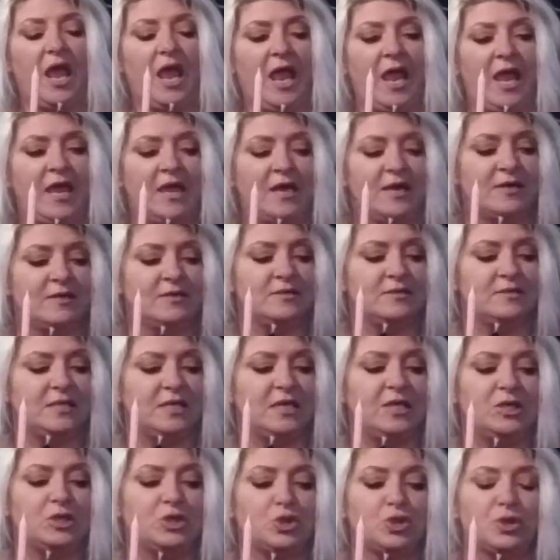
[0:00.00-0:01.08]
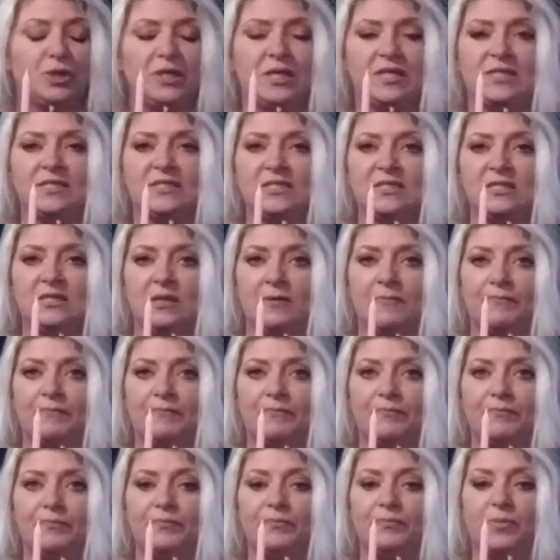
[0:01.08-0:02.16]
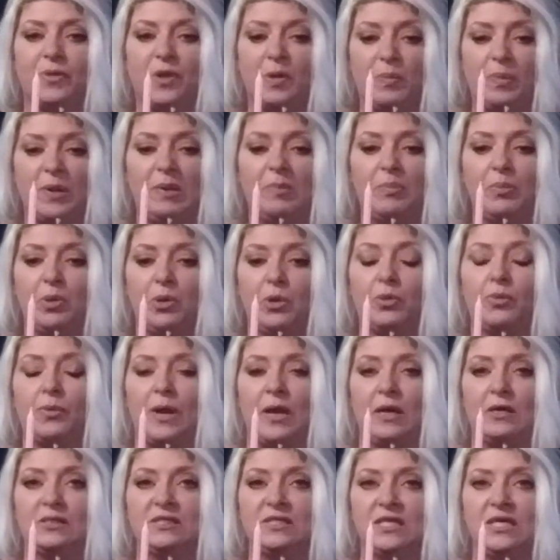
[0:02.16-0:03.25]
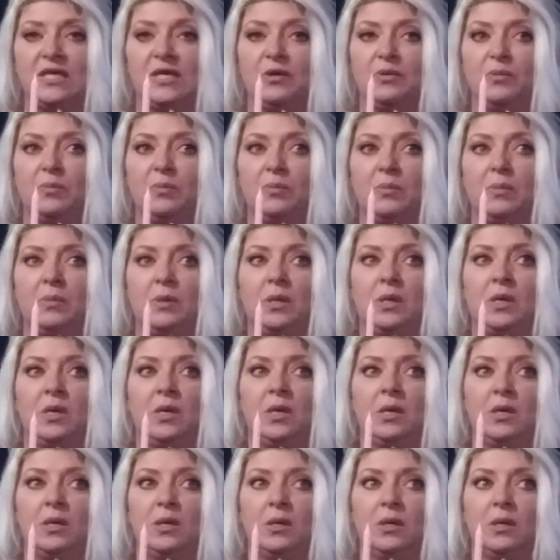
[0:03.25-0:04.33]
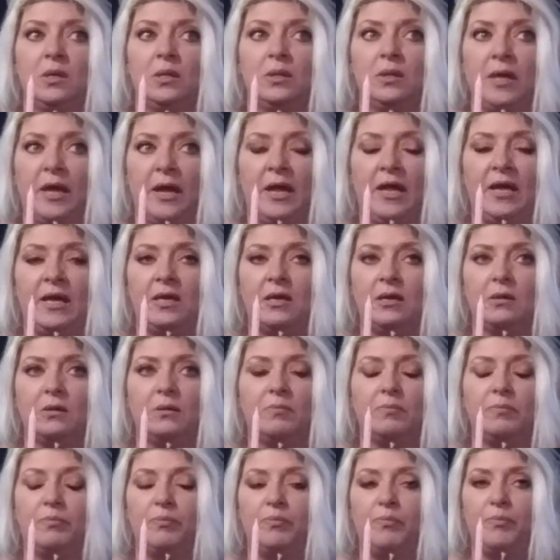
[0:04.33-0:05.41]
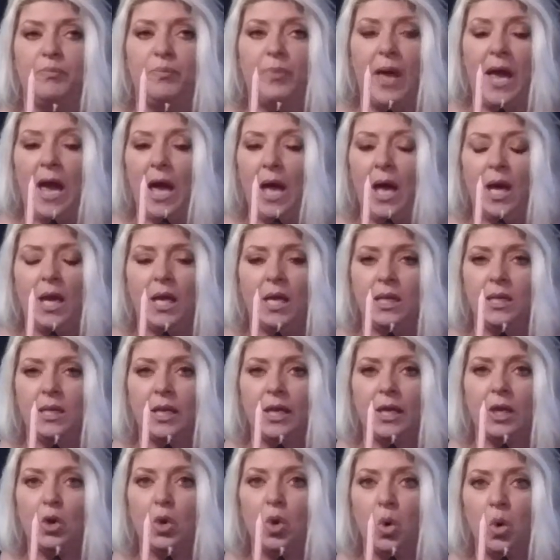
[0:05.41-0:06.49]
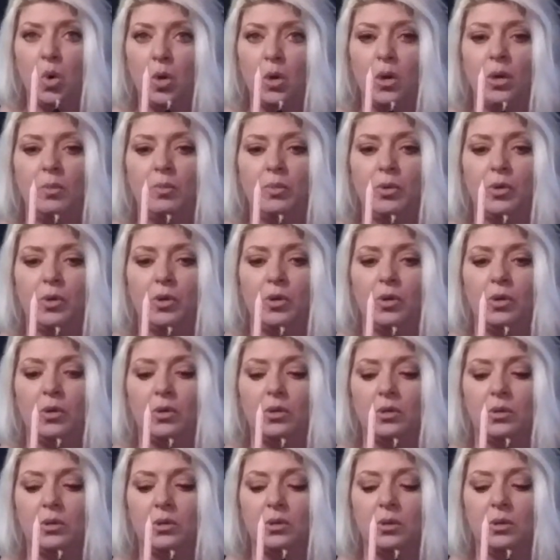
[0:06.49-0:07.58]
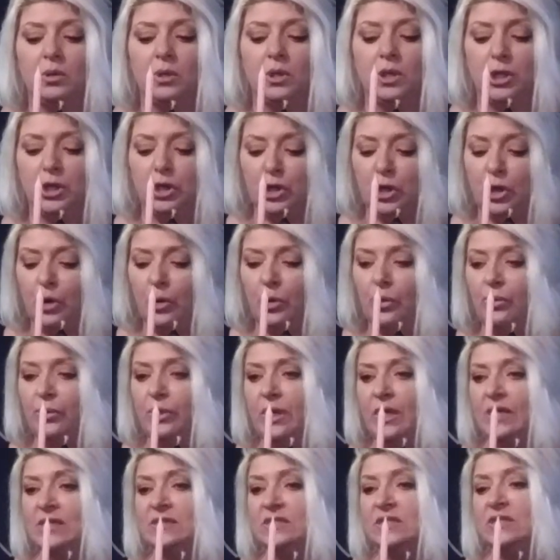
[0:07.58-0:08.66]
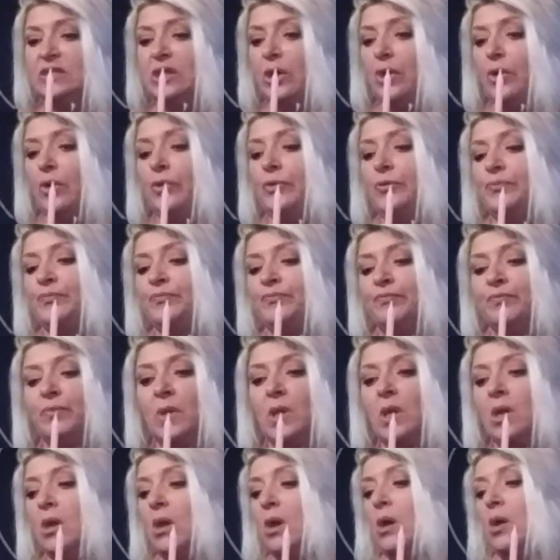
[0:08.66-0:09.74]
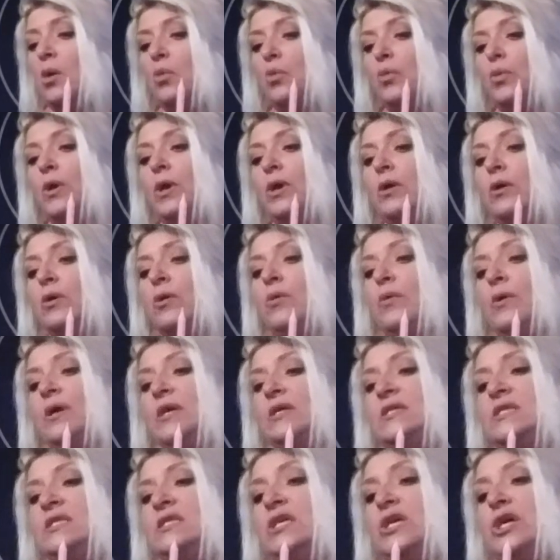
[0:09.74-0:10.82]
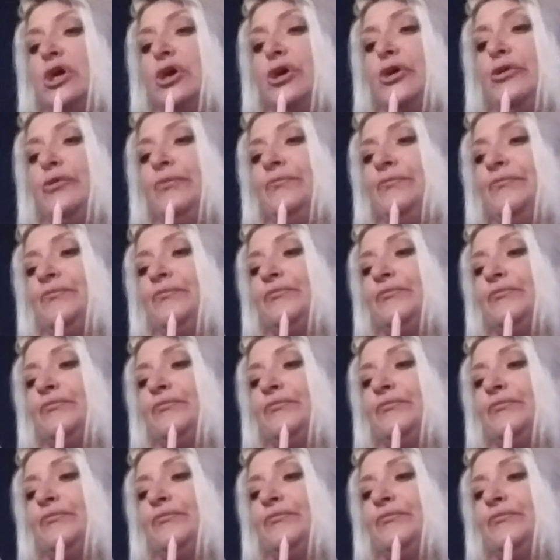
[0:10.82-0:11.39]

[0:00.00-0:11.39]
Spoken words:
and he treats the people around him like bad, like horrible, you know? And so we are going to